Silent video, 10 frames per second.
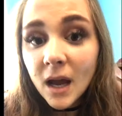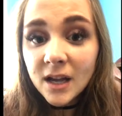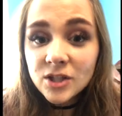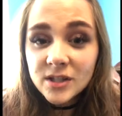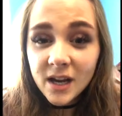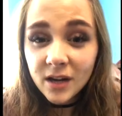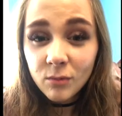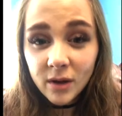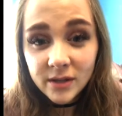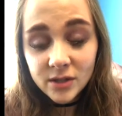I just kind
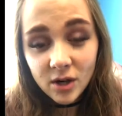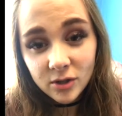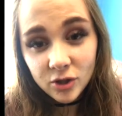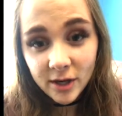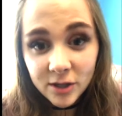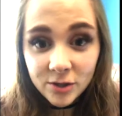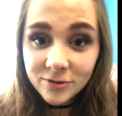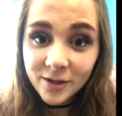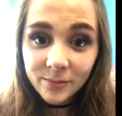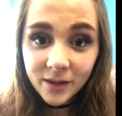of want to start trying to
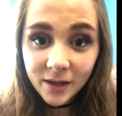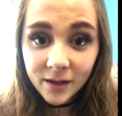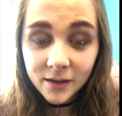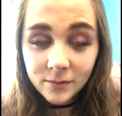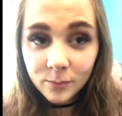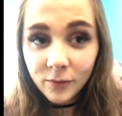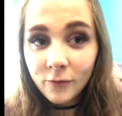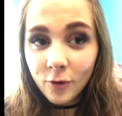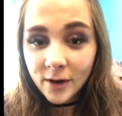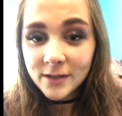do something
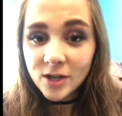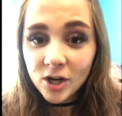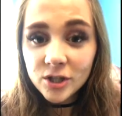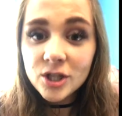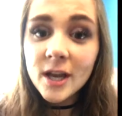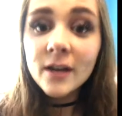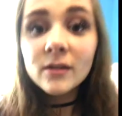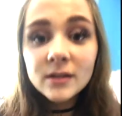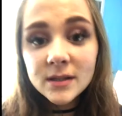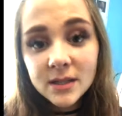before I start a
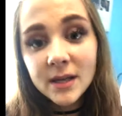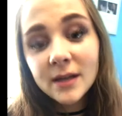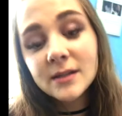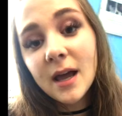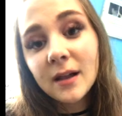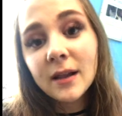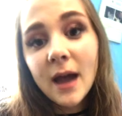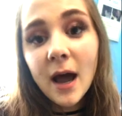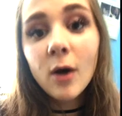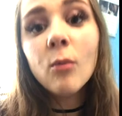channel to see
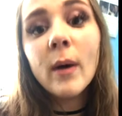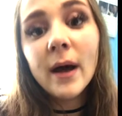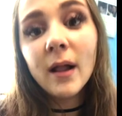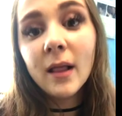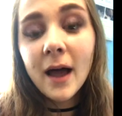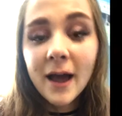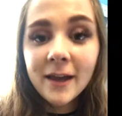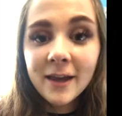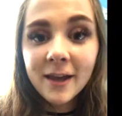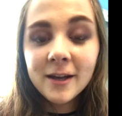exactly how well
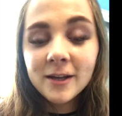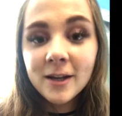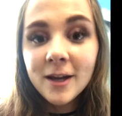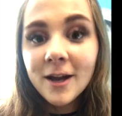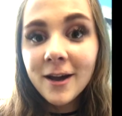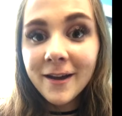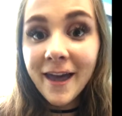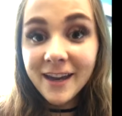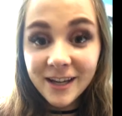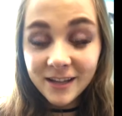I can
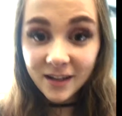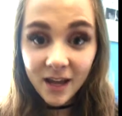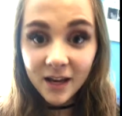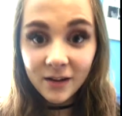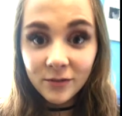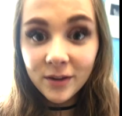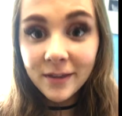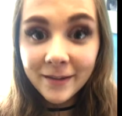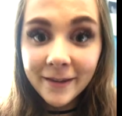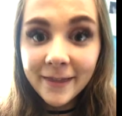edit and
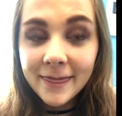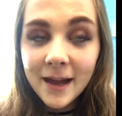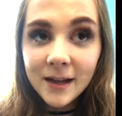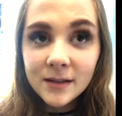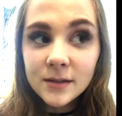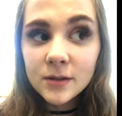everything like that.